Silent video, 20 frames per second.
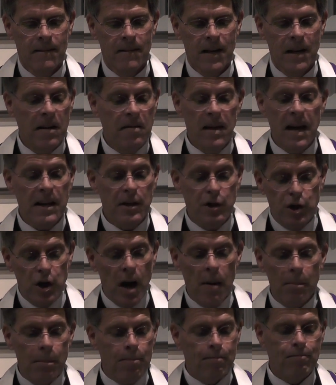Did they
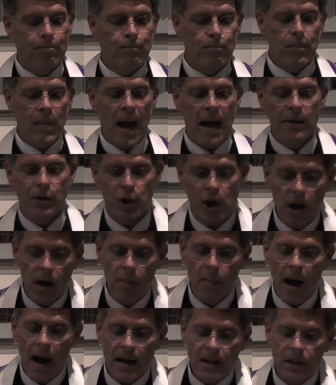jump at
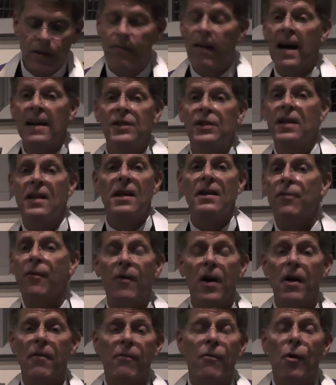Jeremiah's advice,
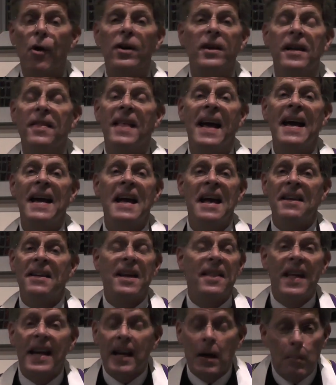therefore? Did they,
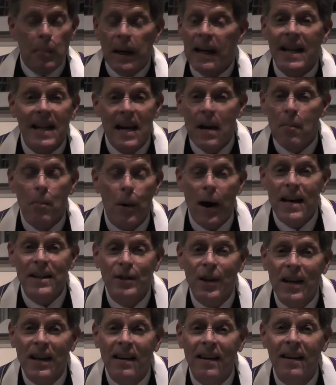did they completely embrace
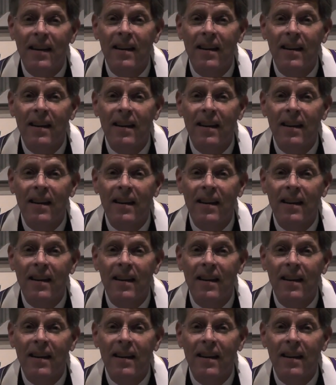it?